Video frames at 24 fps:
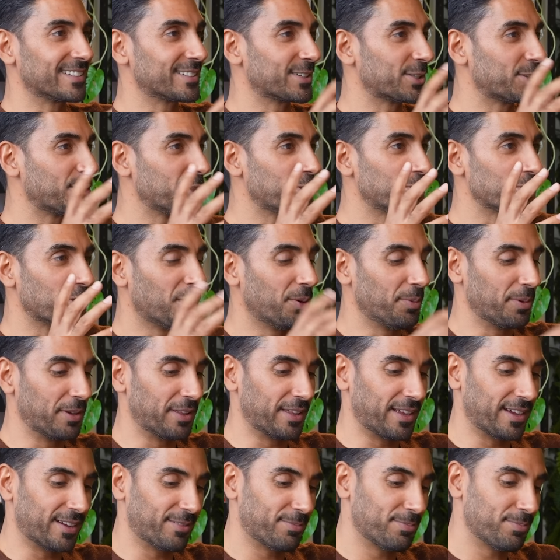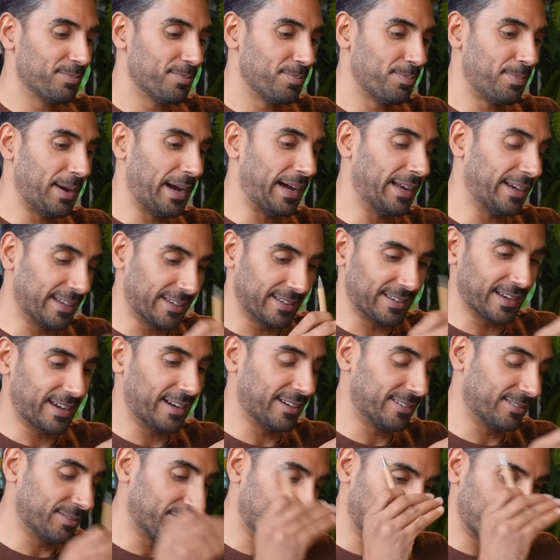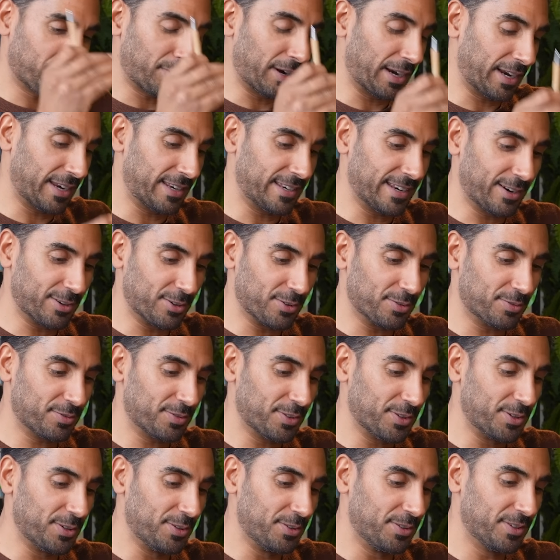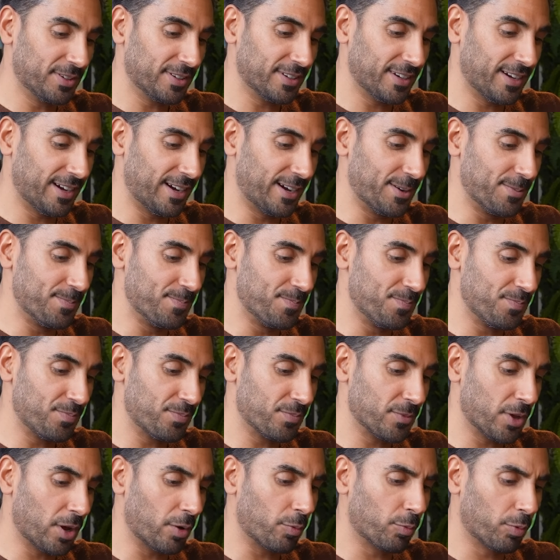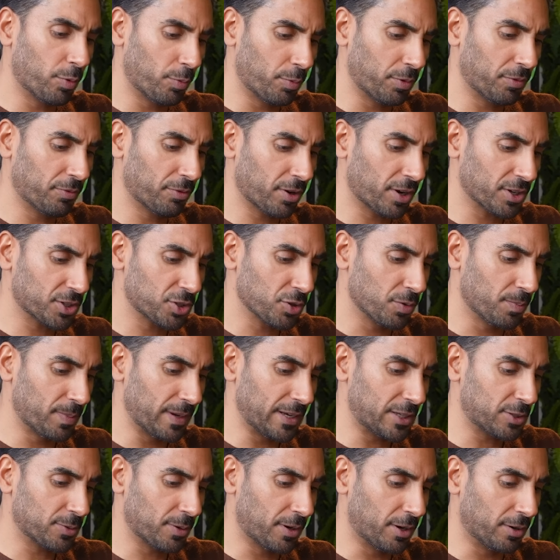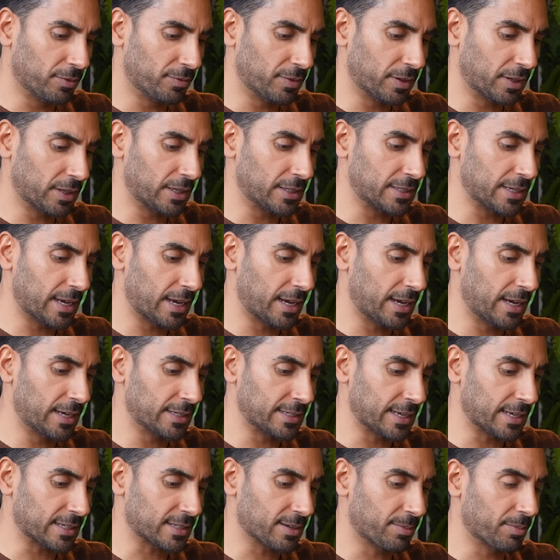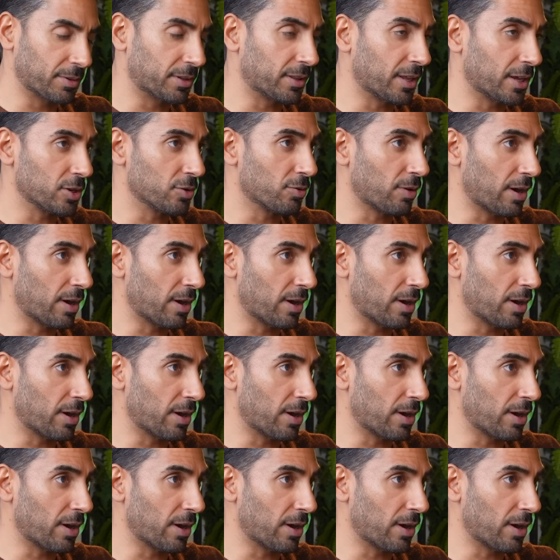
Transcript: there's a huge army there battling down and breaking down your food. Um, with regards to your B12, uh, is that, is that something that